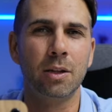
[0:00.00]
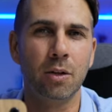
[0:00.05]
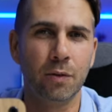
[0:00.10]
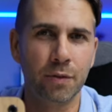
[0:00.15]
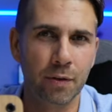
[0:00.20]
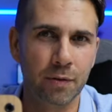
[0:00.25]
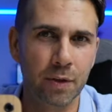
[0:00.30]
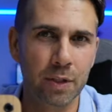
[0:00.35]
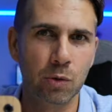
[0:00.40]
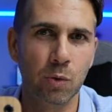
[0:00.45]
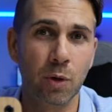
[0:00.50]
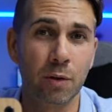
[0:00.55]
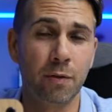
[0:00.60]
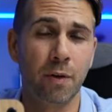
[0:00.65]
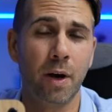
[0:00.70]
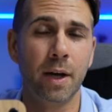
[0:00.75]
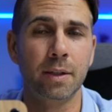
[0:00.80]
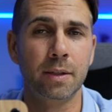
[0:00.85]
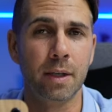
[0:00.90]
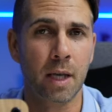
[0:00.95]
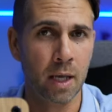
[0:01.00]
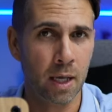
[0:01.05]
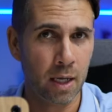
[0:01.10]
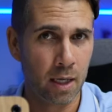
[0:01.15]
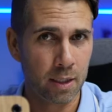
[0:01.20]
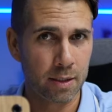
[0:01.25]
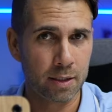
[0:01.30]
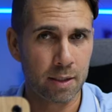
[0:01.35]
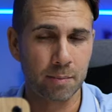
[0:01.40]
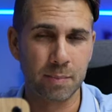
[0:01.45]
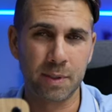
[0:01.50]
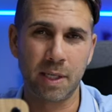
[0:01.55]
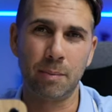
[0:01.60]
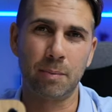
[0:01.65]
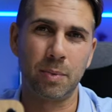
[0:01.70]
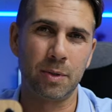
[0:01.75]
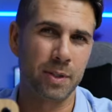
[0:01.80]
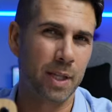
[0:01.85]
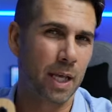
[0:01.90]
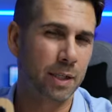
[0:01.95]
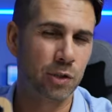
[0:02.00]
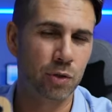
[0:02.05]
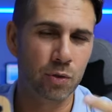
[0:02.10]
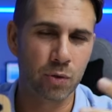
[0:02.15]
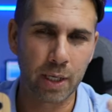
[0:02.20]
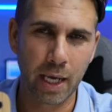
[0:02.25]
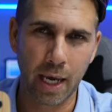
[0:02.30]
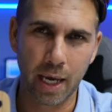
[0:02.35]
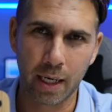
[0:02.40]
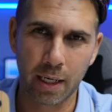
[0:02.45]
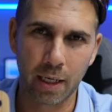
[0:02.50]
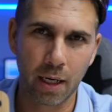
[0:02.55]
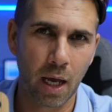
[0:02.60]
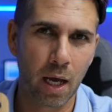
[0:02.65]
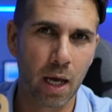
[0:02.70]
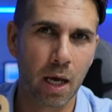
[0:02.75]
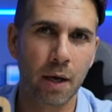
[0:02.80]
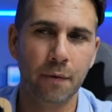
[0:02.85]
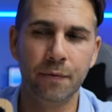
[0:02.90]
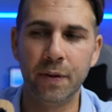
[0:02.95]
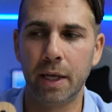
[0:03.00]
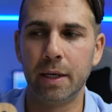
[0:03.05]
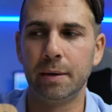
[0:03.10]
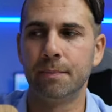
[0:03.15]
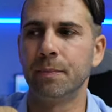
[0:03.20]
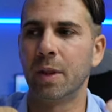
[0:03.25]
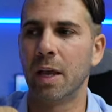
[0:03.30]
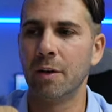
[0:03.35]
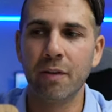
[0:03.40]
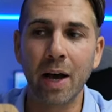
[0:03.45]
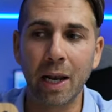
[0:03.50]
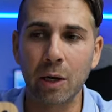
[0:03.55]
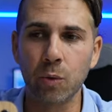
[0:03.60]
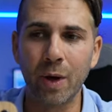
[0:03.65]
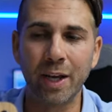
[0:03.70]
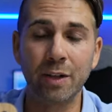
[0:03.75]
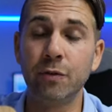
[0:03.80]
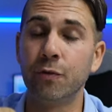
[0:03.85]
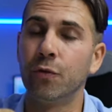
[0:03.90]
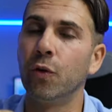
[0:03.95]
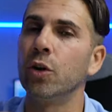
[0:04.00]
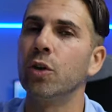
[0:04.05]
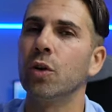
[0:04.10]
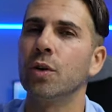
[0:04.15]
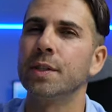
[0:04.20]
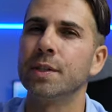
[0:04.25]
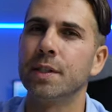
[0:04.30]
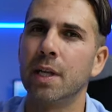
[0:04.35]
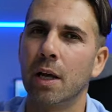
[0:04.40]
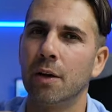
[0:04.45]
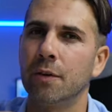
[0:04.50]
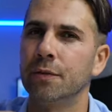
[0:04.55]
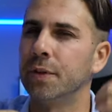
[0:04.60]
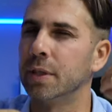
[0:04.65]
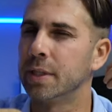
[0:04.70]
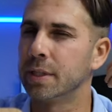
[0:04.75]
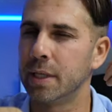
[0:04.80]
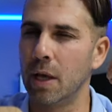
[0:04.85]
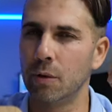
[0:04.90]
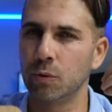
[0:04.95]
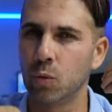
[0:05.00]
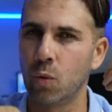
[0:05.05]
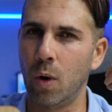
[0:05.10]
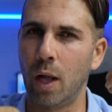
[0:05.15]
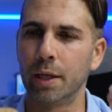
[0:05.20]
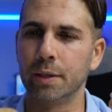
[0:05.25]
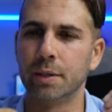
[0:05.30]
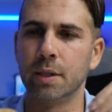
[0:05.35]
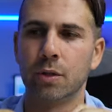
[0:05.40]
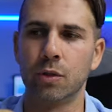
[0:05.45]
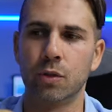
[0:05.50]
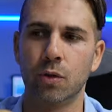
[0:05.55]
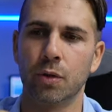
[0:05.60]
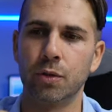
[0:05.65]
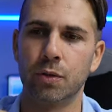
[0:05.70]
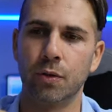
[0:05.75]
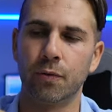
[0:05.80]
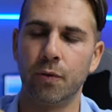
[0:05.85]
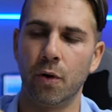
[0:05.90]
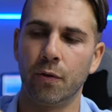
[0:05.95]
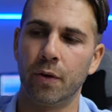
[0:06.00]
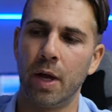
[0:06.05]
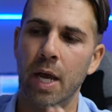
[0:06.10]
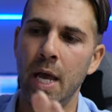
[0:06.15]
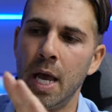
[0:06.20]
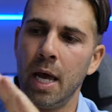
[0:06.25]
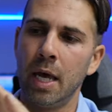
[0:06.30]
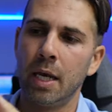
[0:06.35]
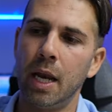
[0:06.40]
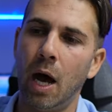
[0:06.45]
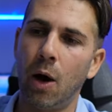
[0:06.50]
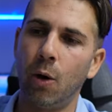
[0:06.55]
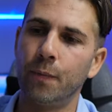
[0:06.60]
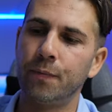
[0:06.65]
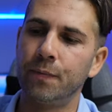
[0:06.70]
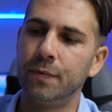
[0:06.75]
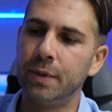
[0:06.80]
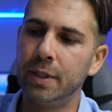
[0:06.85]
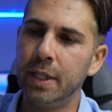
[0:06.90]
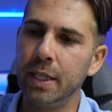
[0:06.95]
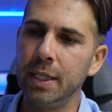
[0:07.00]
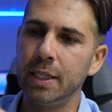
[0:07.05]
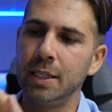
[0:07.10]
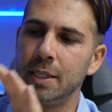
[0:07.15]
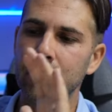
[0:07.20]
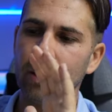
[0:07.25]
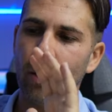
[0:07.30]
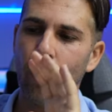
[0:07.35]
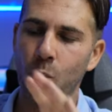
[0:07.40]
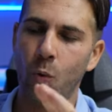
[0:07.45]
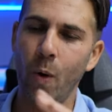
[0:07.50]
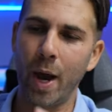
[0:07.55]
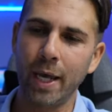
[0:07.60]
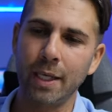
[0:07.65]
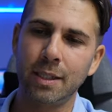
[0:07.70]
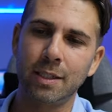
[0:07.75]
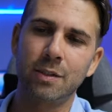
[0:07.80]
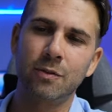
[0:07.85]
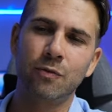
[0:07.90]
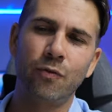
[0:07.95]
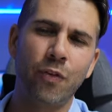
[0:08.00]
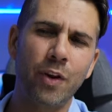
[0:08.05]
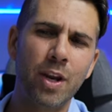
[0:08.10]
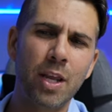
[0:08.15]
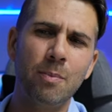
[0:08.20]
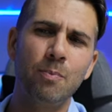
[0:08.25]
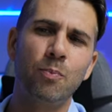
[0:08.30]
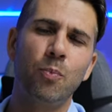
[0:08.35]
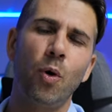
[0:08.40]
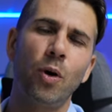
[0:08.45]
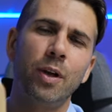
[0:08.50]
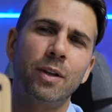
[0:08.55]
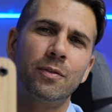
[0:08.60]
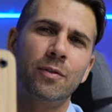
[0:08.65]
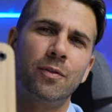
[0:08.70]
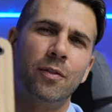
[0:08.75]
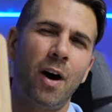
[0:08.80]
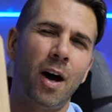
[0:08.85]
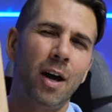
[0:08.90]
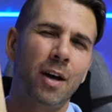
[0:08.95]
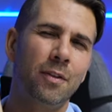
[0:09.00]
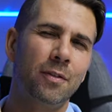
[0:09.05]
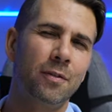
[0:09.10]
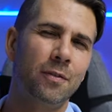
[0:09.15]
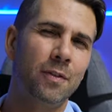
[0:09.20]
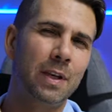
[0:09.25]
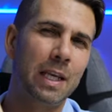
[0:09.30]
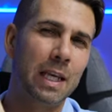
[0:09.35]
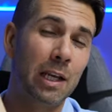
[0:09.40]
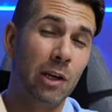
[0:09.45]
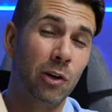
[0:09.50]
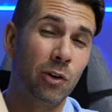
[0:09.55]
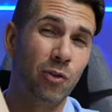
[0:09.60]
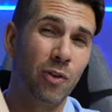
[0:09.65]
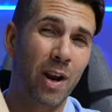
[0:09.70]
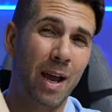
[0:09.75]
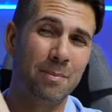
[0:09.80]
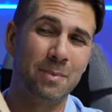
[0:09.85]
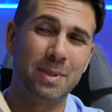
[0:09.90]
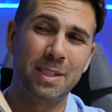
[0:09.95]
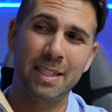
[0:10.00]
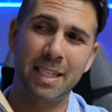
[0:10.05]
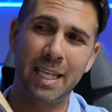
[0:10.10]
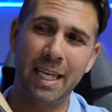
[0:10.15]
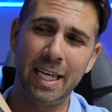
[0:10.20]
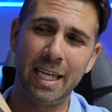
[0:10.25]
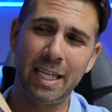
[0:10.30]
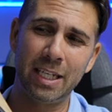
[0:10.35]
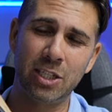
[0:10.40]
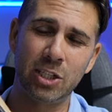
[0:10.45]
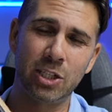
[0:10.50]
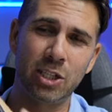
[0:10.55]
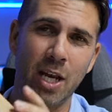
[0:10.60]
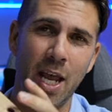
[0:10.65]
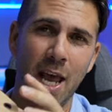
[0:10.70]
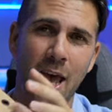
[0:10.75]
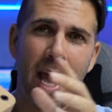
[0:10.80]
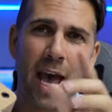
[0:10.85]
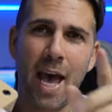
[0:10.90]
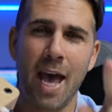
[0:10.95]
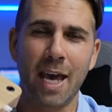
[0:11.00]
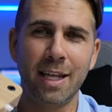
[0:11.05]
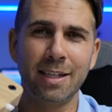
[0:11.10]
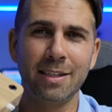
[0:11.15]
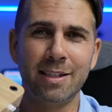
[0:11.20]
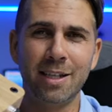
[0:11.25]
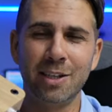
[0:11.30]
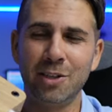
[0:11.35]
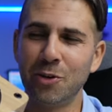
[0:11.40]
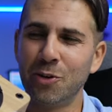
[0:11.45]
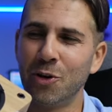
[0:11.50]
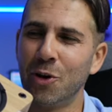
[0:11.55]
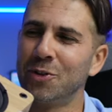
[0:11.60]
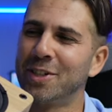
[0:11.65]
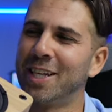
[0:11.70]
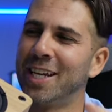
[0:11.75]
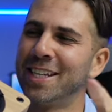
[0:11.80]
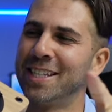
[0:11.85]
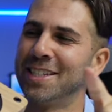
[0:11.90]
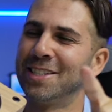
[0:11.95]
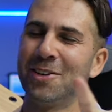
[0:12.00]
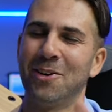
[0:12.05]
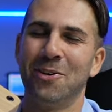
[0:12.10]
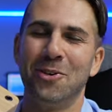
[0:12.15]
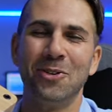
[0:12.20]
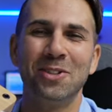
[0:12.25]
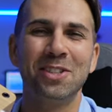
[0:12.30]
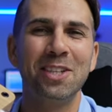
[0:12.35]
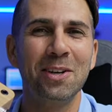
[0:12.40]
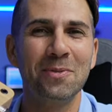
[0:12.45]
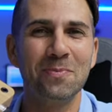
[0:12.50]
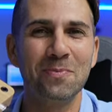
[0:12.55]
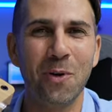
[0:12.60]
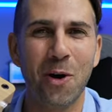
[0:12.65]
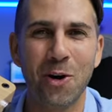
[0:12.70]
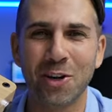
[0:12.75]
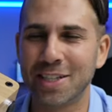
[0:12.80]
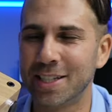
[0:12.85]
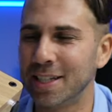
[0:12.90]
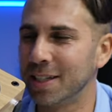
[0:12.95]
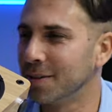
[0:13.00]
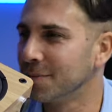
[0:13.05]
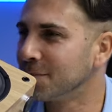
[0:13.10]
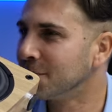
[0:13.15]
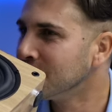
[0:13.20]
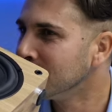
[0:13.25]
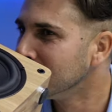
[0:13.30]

end of the video, you'll find some samples that you can then evaluate for yourself, the sound quality and so on and so forth. Now, these weigh 3.5 kilograms each. And did you notice on the unboxing,